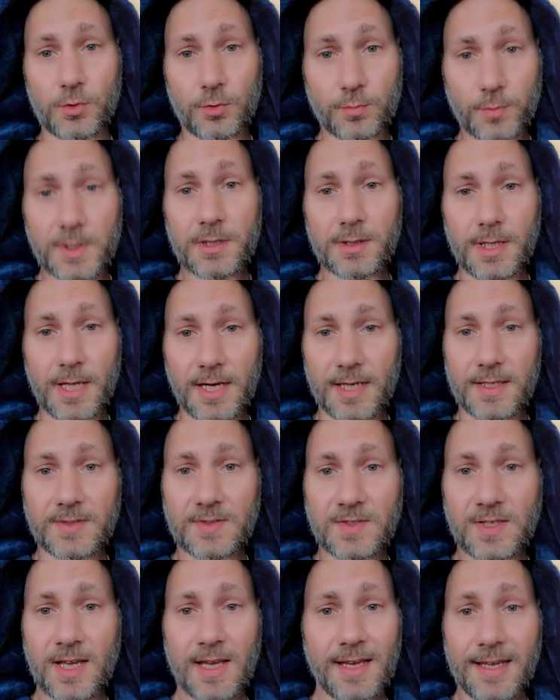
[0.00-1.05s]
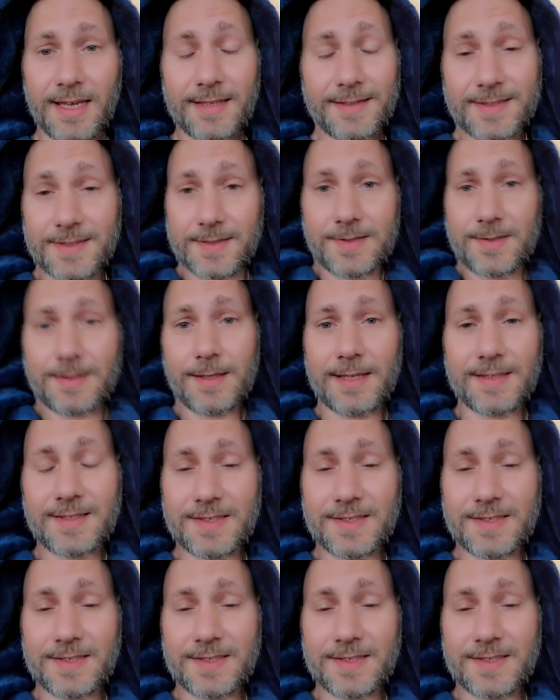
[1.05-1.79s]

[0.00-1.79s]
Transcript: you'll realize it's